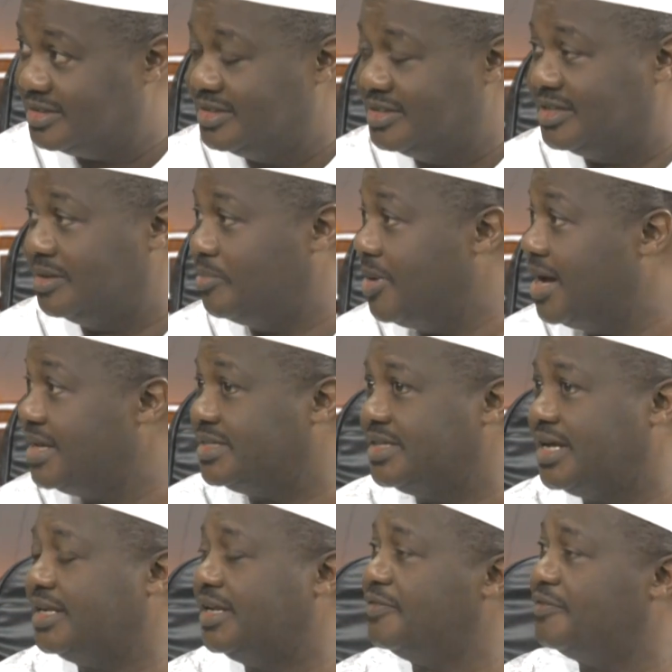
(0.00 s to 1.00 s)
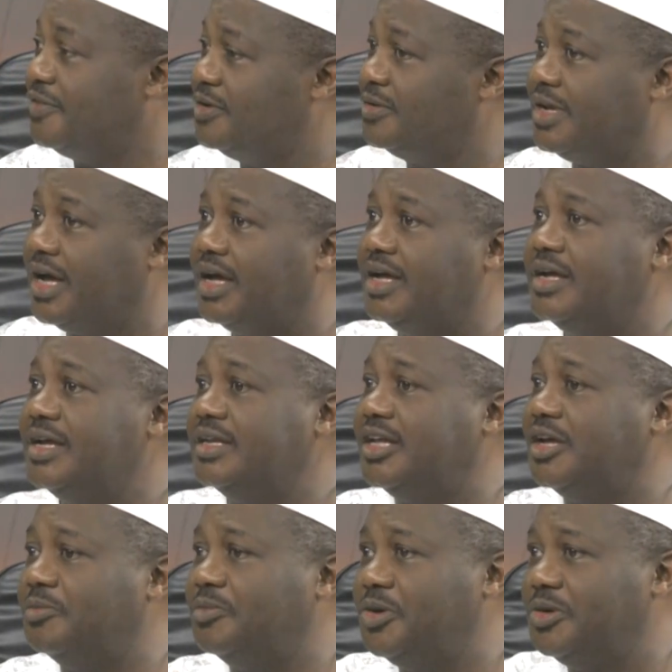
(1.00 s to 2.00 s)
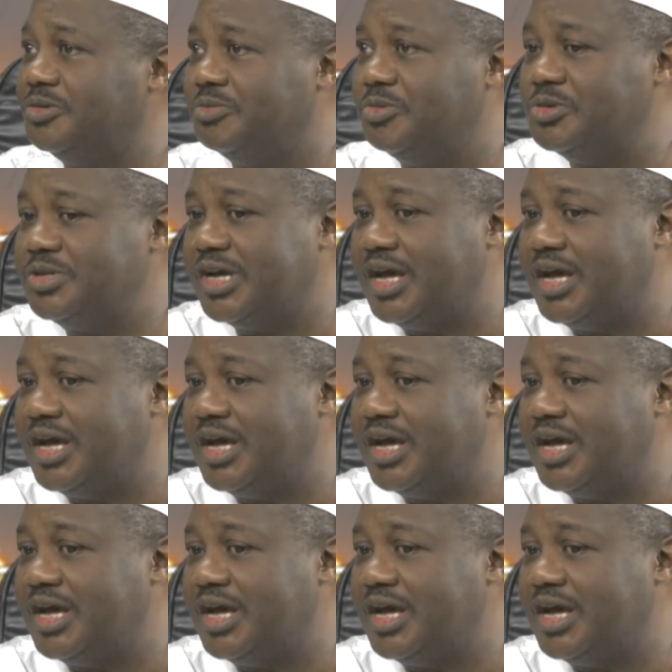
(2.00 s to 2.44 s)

the party that they feel that they'll be able to